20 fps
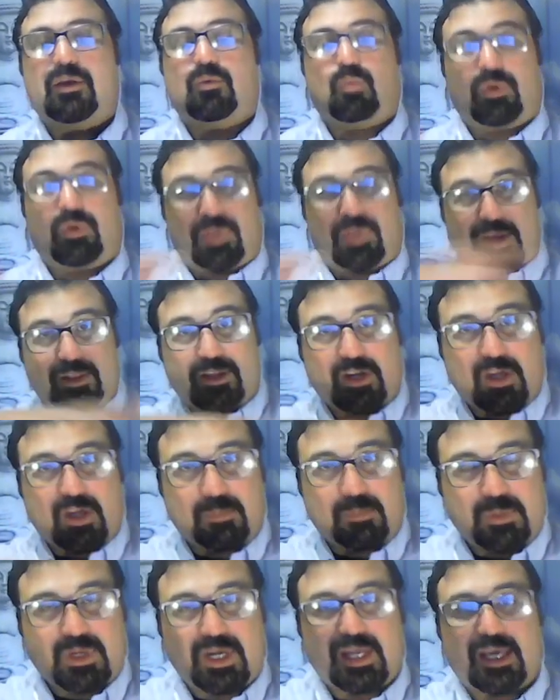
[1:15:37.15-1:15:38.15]
within the
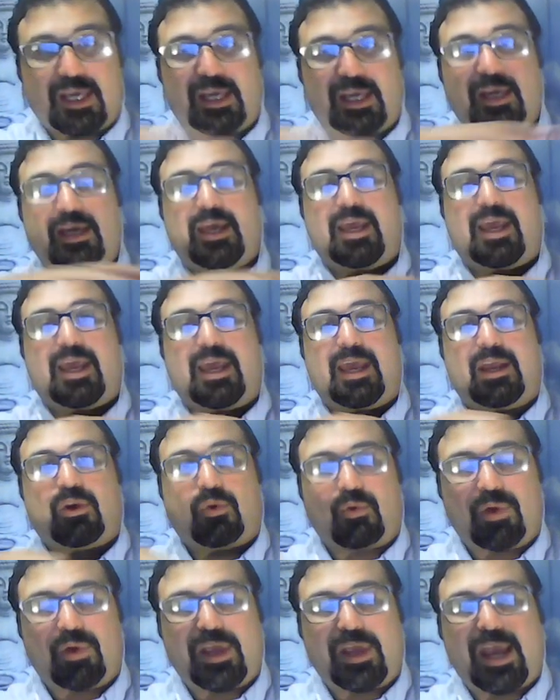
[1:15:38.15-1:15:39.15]
community and
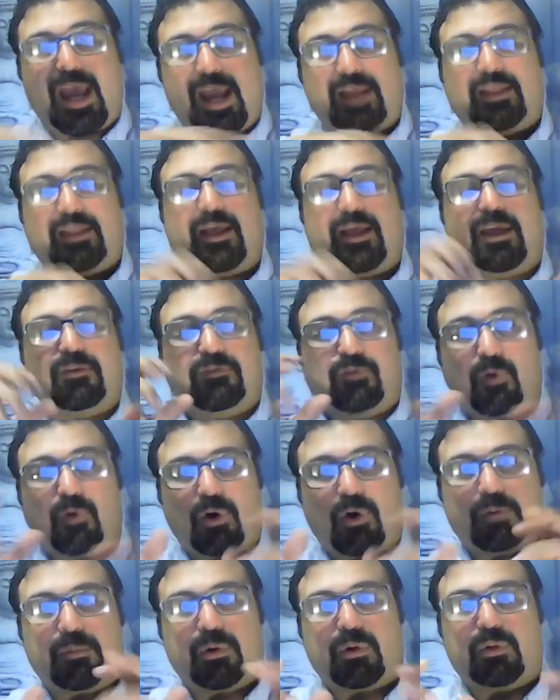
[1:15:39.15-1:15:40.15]
create a
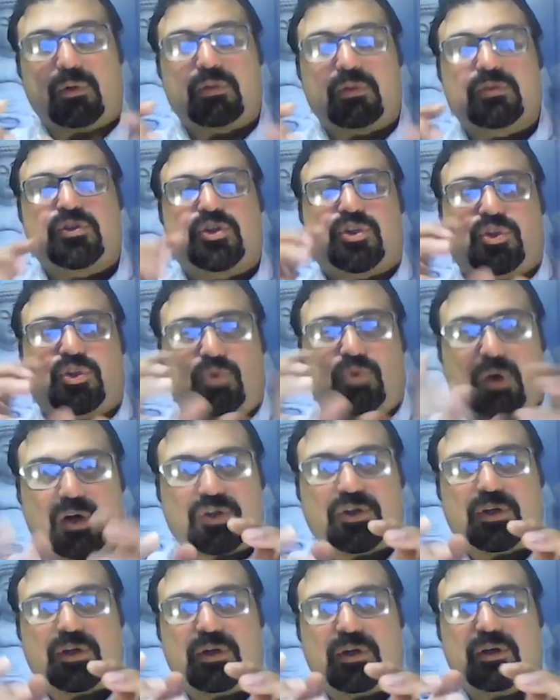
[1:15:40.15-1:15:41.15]
formal,
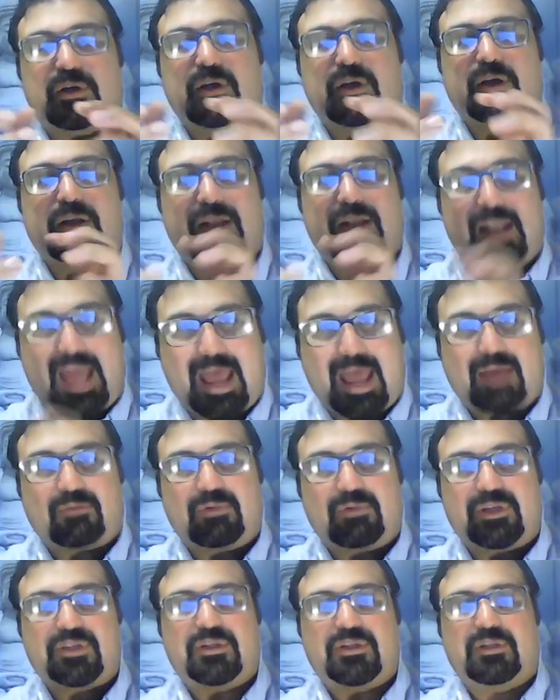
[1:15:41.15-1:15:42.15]
structured
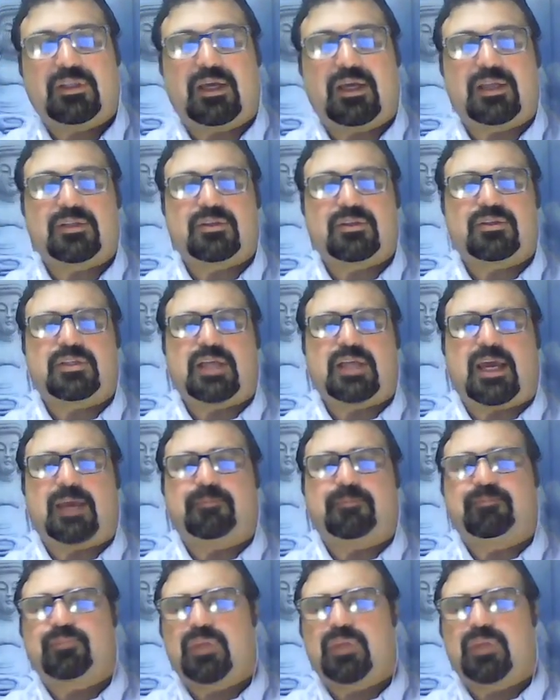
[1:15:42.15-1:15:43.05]
language, that is to say.